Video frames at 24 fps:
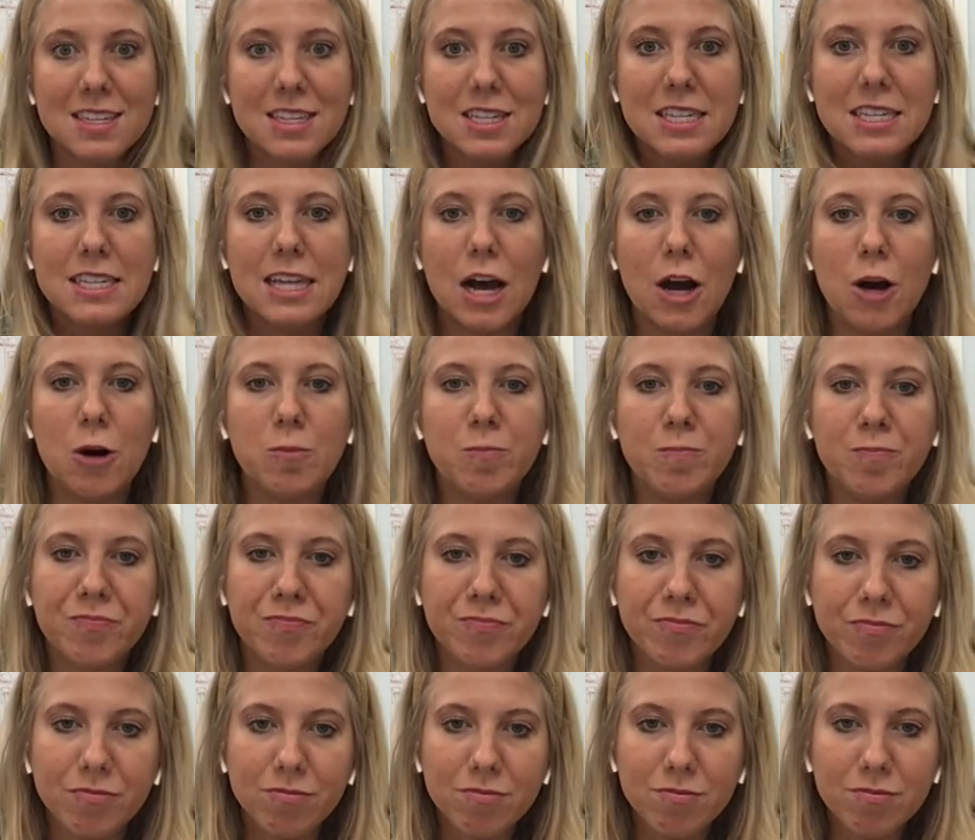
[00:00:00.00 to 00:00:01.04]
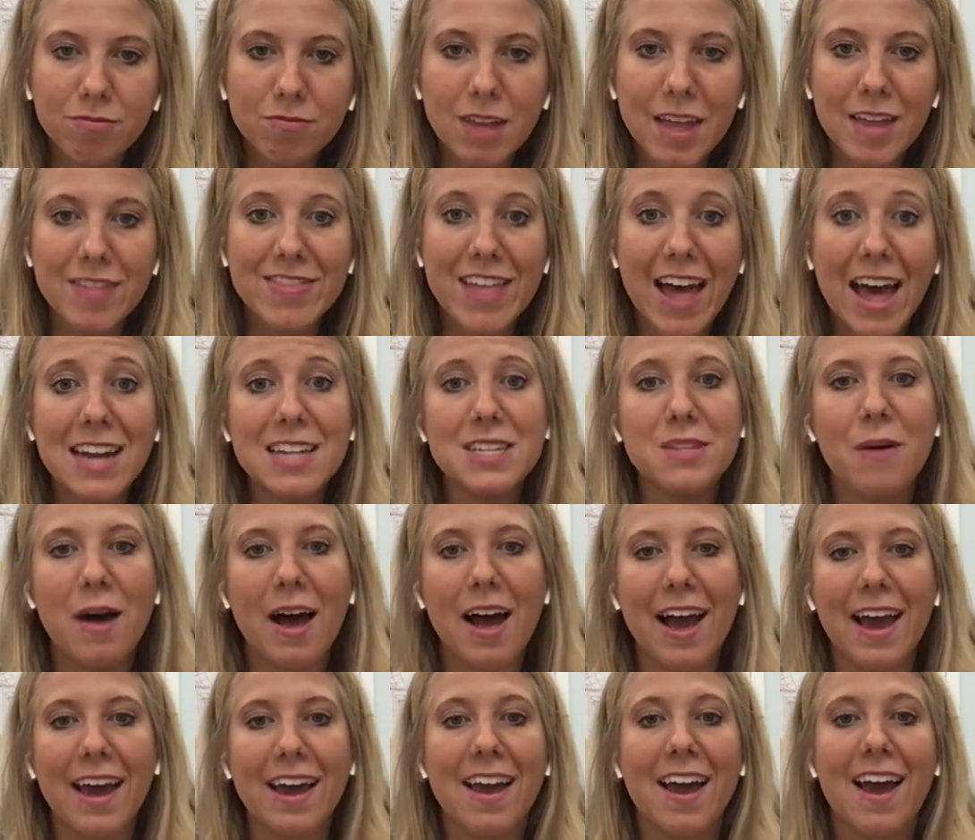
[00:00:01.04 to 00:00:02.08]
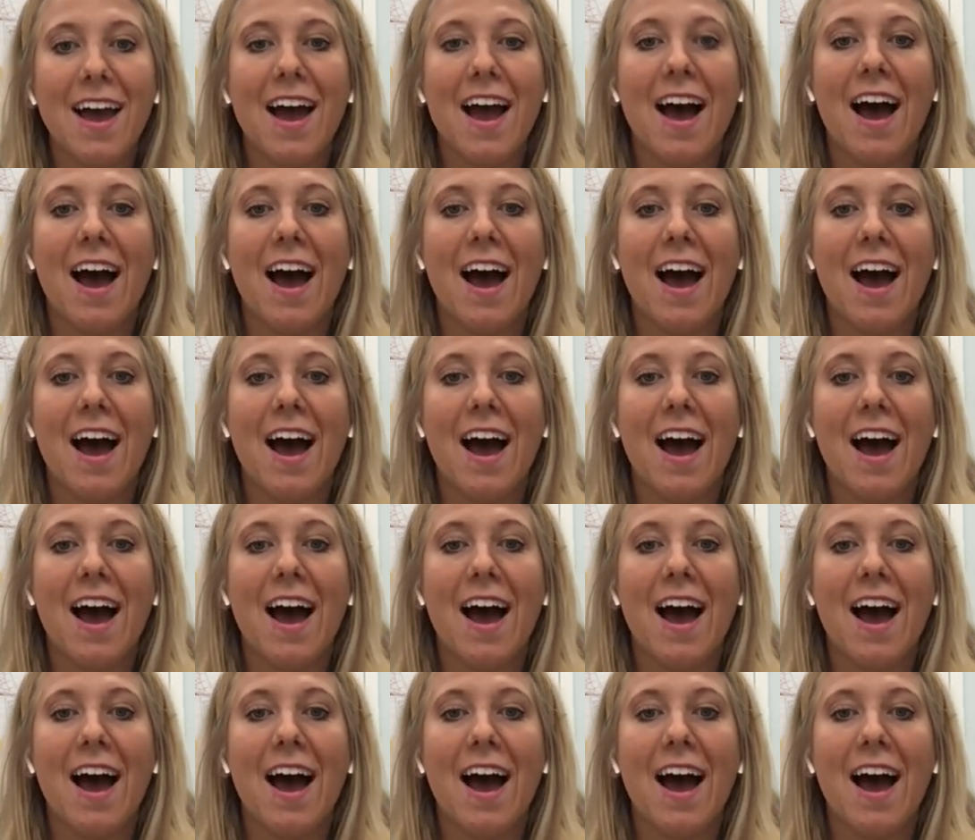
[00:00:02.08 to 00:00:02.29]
So that is why